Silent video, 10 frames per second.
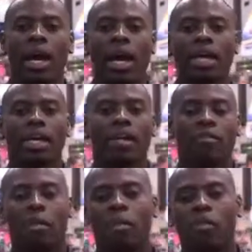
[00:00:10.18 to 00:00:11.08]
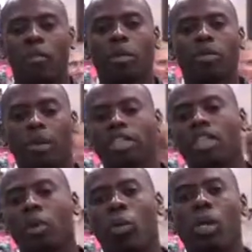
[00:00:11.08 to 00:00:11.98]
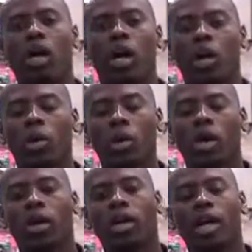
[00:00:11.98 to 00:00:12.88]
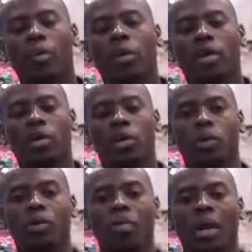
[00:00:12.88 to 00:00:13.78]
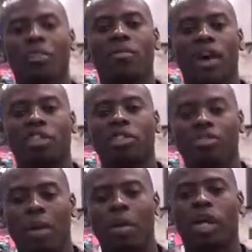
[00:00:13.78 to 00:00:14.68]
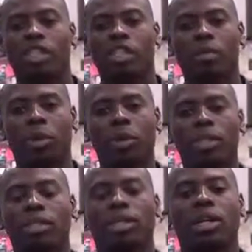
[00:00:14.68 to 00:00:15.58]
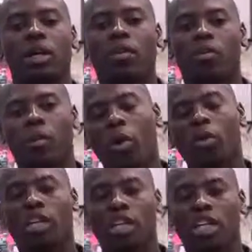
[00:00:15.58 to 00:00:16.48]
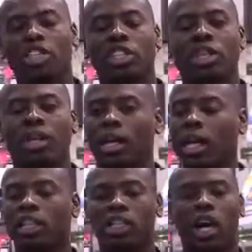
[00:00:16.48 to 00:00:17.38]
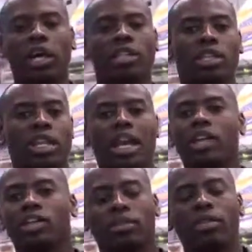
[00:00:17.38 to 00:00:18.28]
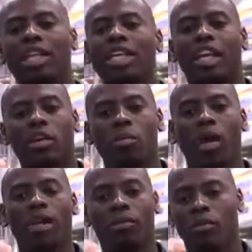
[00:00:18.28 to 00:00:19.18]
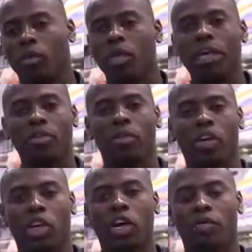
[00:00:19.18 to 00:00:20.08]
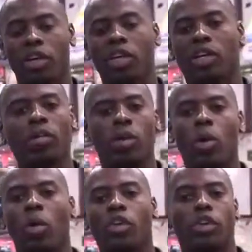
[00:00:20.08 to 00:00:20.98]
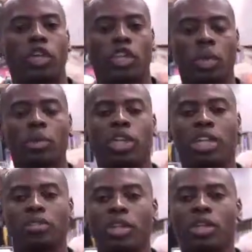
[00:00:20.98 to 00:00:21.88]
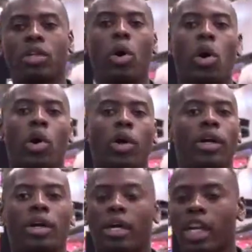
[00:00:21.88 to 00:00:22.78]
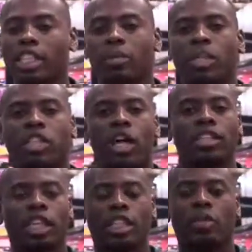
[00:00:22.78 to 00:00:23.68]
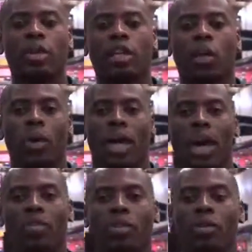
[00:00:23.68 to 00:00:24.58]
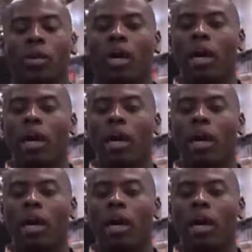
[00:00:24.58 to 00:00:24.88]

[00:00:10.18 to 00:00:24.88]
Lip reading: And Vibrant Performance, basically what we are a company who manufactures fabrication components for both induction, exhaust, and any need that you might need for your current vehicle, whether you're doing a turbocharged vehicle or custom exhaust, custom intake, what have you.